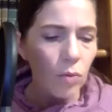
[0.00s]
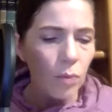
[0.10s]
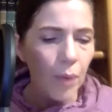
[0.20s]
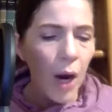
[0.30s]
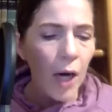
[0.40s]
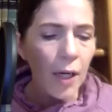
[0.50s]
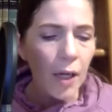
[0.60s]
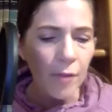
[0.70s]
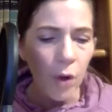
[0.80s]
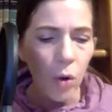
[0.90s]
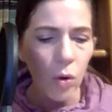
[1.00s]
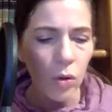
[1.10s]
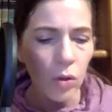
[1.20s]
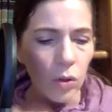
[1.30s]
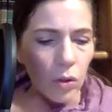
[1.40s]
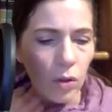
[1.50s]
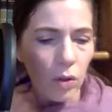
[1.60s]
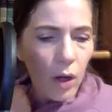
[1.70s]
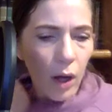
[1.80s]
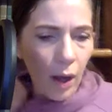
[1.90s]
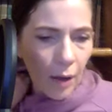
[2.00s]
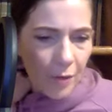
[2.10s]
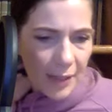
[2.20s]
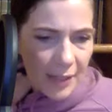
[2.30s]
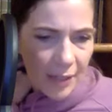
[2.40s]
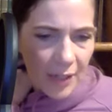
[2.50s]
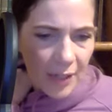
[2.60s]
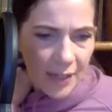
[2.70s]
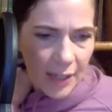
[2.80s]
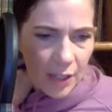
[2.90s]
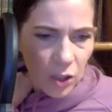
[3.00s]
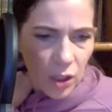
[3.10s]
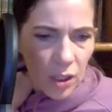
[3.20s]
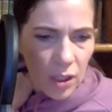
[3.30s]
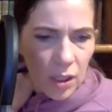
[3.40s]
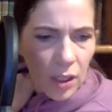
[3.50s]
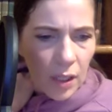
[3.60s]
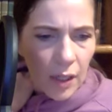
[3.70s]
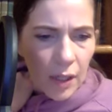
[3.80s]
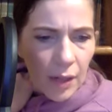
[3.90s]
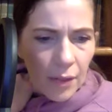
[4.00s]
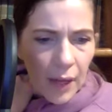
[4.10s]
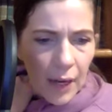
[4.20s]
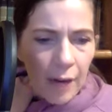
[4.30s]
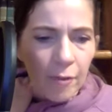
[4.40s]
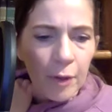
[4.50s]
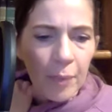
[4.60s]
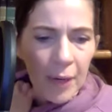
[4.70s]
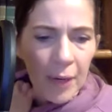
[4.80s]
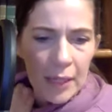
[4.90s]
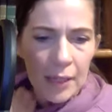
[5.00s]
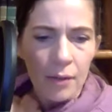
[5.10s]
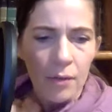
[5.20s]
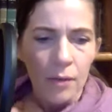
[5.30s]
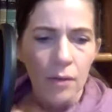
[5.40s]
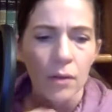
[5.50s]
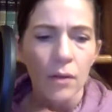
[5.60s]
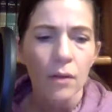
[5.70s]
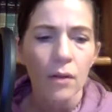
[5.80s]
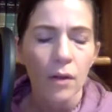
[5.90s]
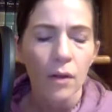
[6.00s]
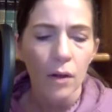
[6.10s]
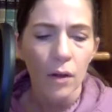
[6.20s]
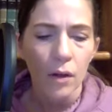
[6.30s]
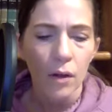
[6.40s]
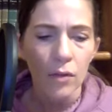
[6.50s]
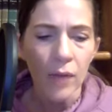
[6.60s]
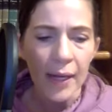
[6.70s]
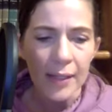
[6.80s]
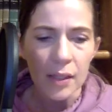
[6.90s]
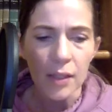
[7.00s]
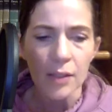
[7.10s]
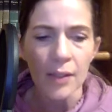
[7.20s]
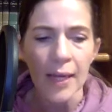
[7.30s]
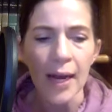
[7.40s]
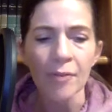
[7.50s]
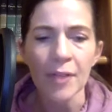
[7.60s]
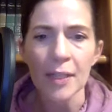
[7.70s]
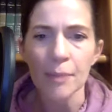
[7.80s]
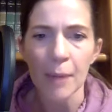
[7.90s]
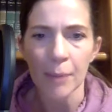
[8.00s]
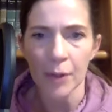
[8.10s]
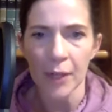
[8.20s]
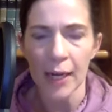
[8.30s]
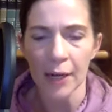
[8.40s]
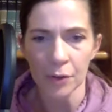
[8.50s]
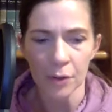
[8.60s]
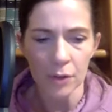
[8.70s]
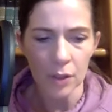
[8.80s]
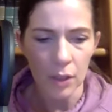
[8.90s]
Part of the whole festivities is just that everybody lights, they have these paper candles